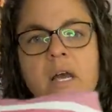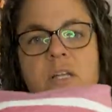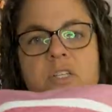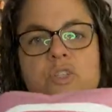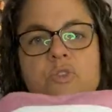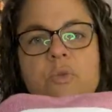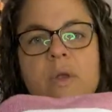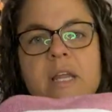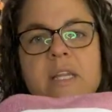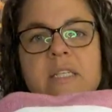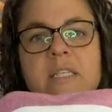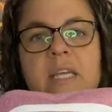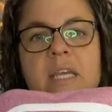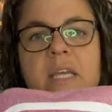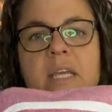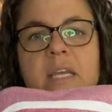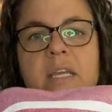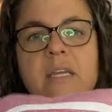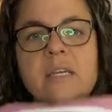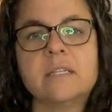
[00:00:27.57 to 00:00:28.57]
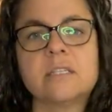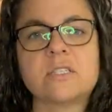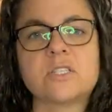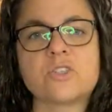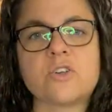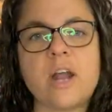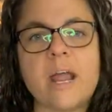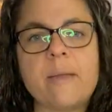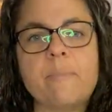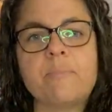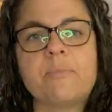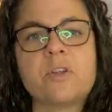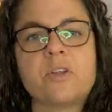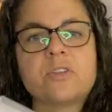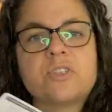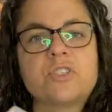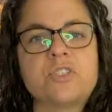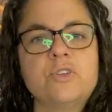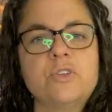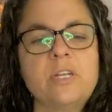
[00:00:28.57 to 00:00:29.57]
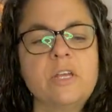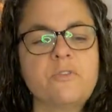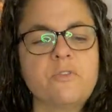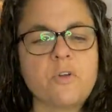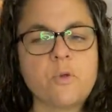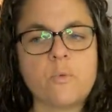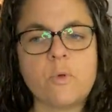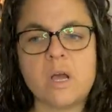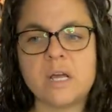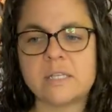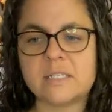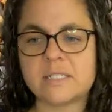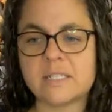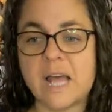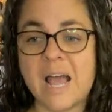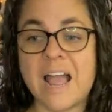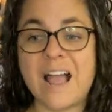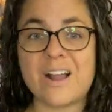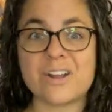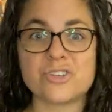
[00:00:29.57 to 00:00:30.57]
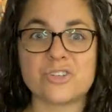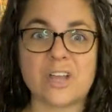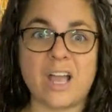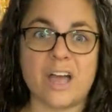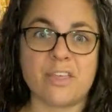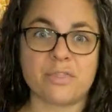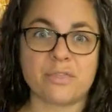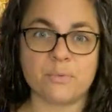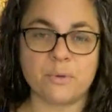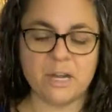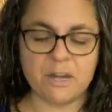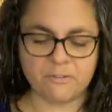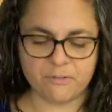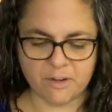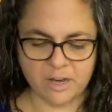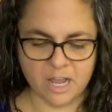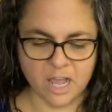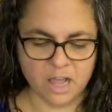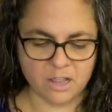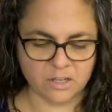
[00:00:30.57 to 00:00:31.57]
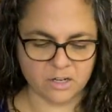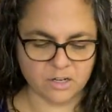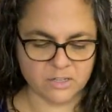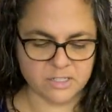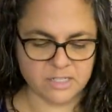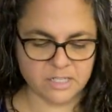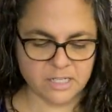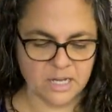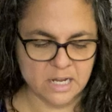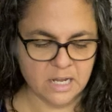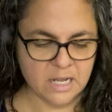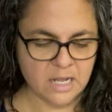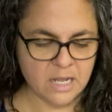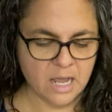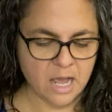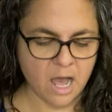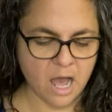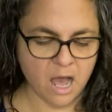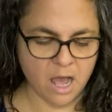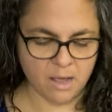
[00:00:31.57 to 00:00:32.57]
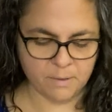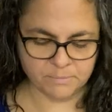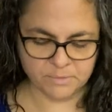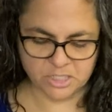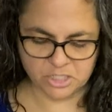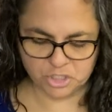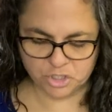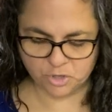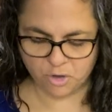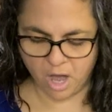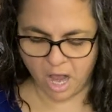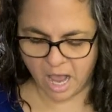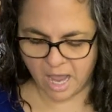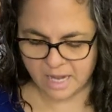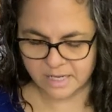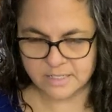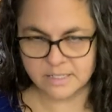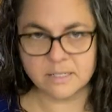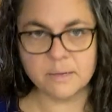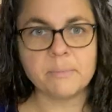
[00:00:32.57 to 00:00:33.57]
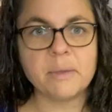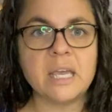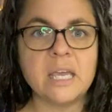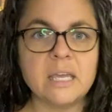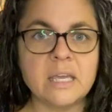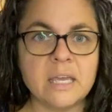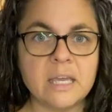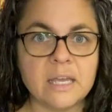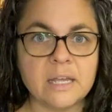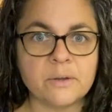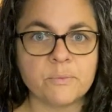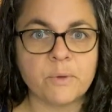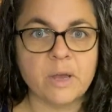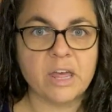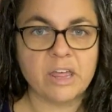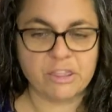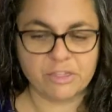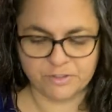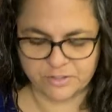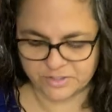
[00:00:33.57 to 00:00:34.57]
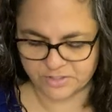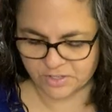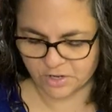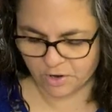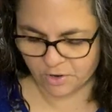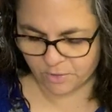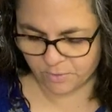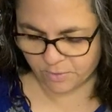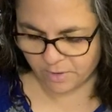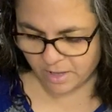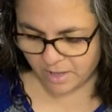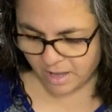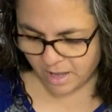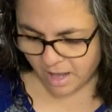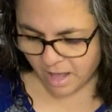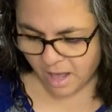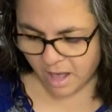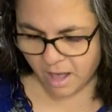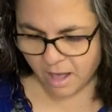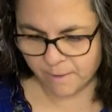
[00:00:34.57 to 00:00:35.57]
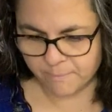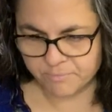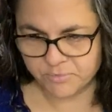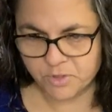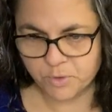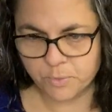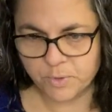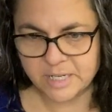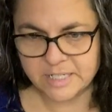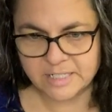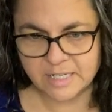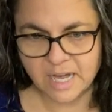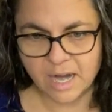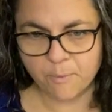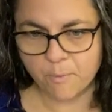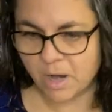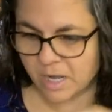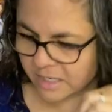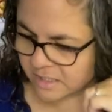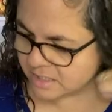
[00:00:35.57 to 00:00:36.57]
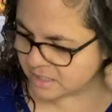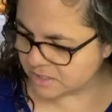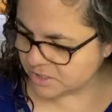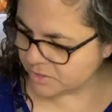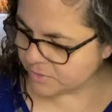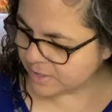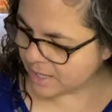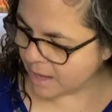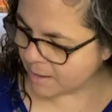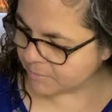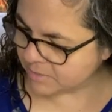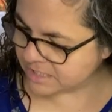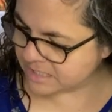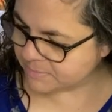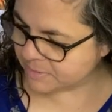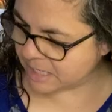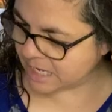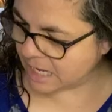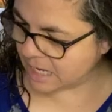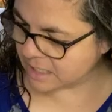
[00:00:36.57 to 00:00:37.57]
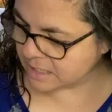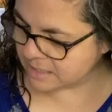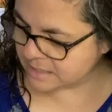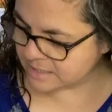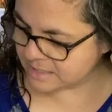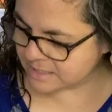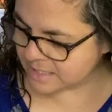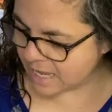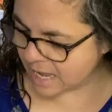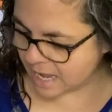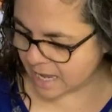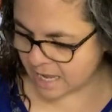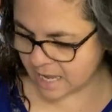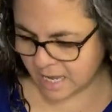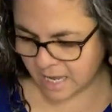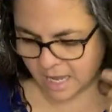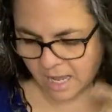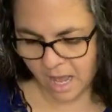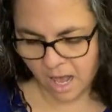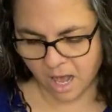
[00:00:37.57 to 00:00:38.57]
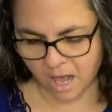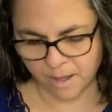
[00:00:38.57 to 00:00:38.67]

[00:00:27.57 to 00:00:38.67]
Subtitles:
trendy stripe. There's 2 different ones. I actually got 3 different colors to try some inking with. So the reason I wanted to do them was because they're